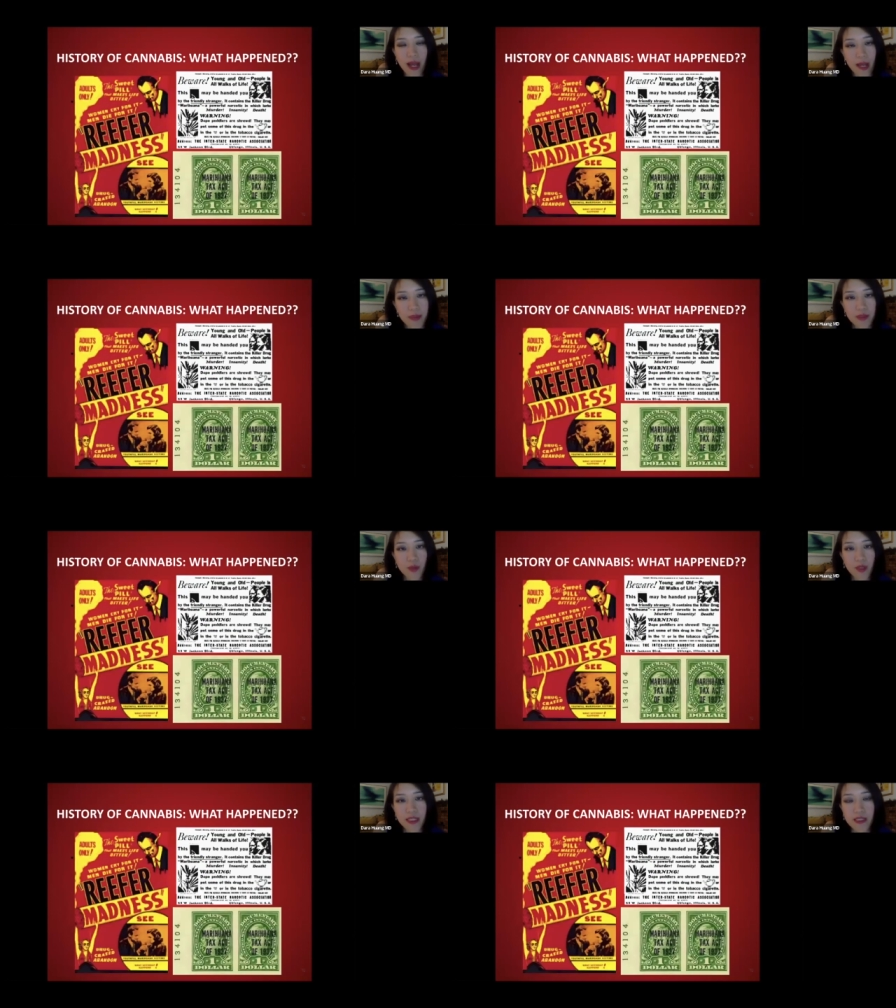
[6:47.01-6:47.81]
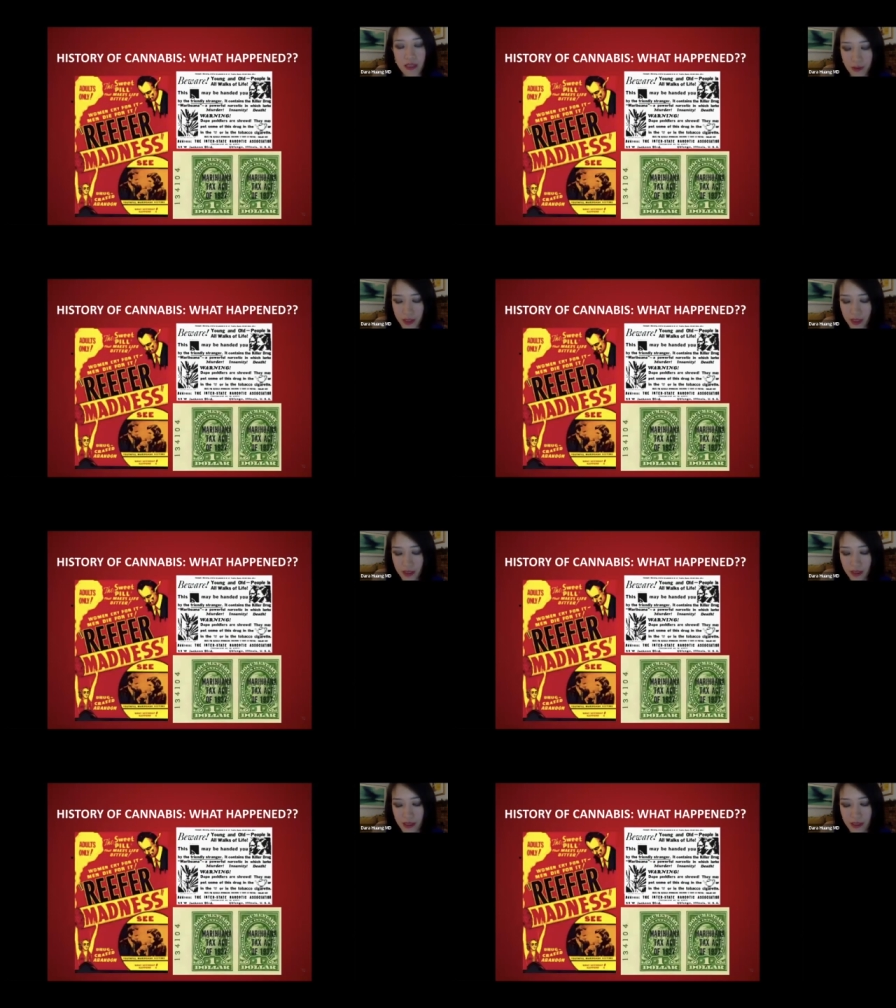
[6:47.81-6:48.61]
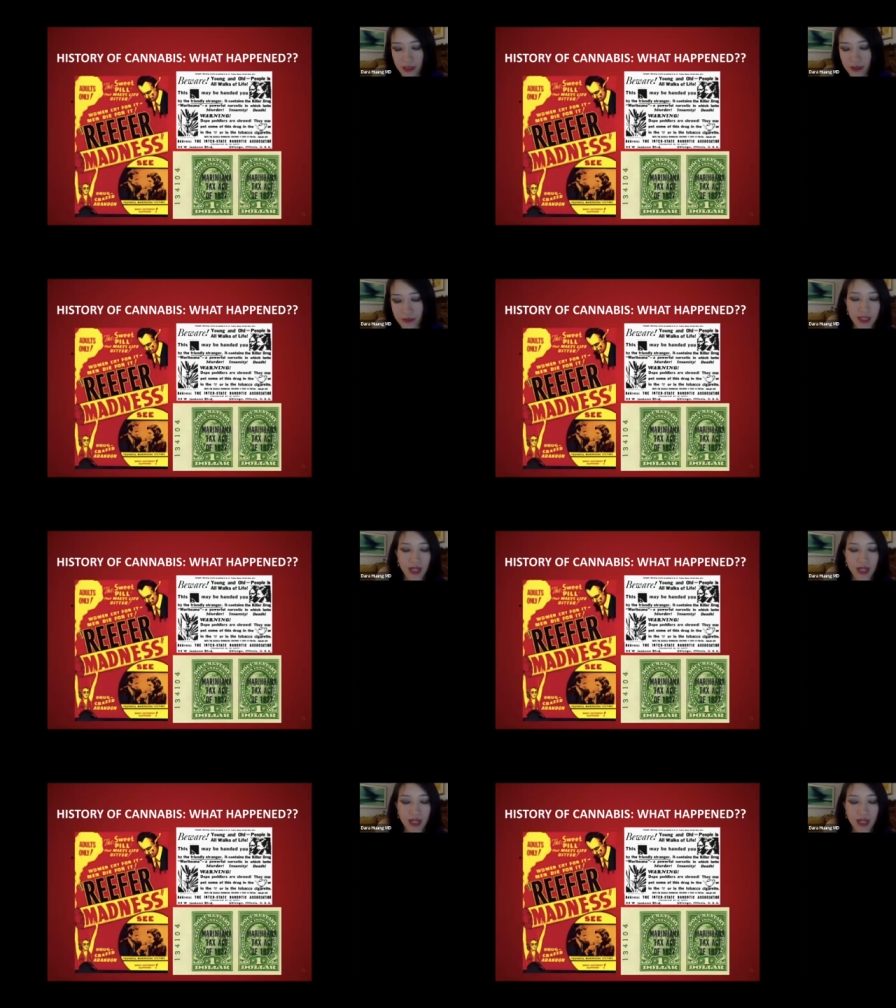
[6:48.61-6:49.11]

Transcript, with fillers: happened was there was a lot of